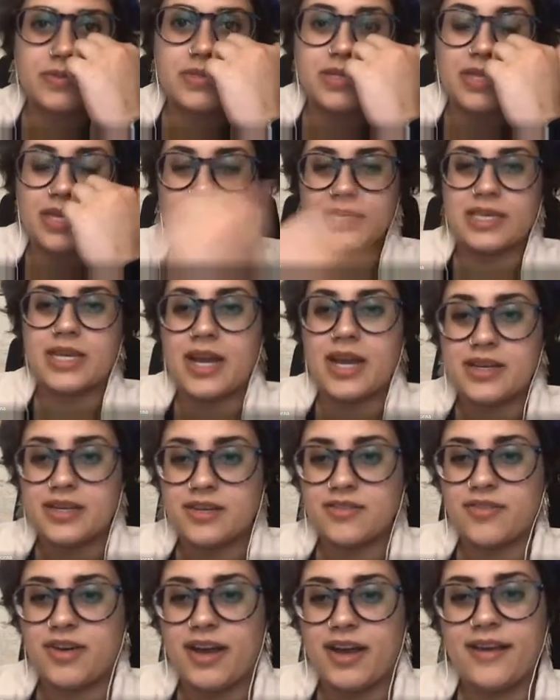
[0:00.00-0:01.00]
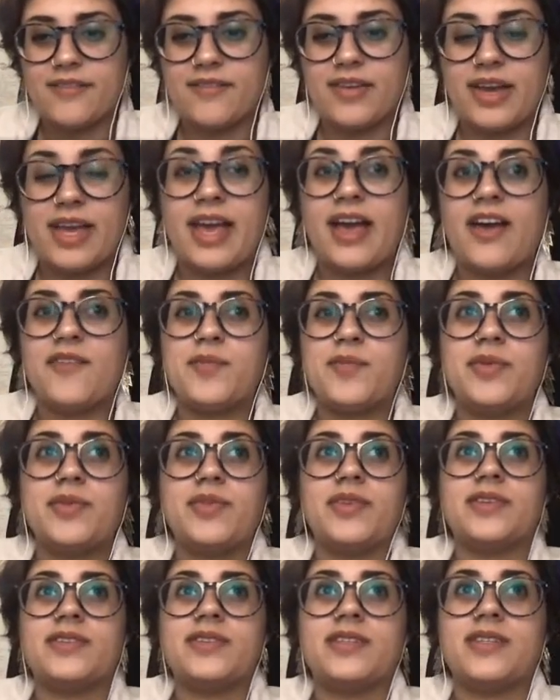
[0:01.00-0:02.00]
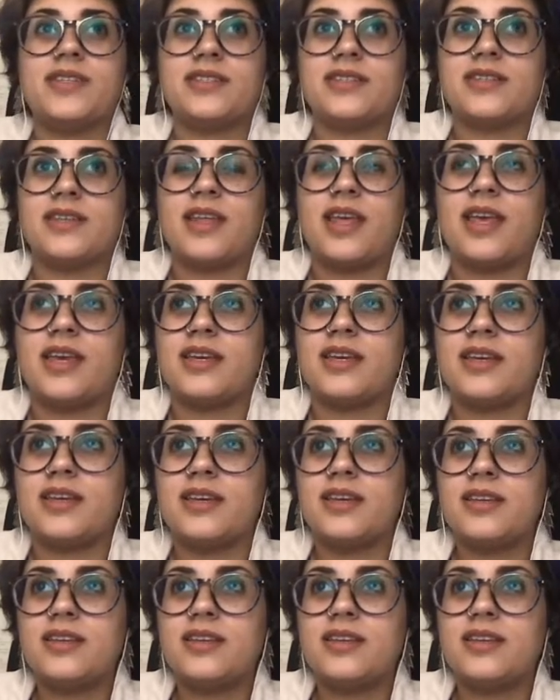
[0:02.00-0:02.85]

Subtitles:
like 9 to 5, I have been listening to like